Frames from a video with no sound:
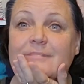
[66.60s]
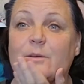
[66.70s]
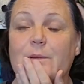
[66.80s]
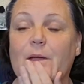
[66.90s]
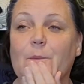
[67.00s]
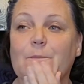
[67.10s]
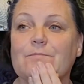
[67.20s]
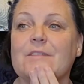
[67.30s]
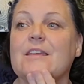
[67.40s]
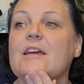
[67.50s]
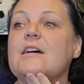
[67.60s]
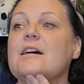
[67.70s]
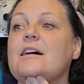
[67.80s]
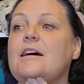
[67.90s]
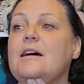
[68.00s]
There we
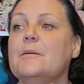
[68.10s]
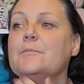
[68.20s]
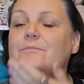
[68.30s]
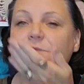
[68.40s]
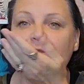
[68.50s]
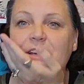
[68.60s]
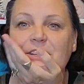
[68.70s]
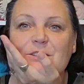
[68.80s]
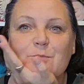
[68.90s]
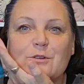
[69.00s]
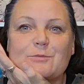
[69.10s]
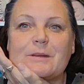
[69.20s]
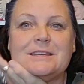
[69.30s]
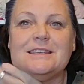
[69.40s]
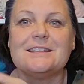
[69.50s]
go. Um, sorry, I just brushed
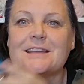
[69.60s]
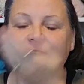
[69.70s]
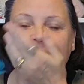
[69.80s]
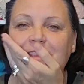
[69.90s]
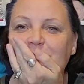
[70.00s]
my teeth and I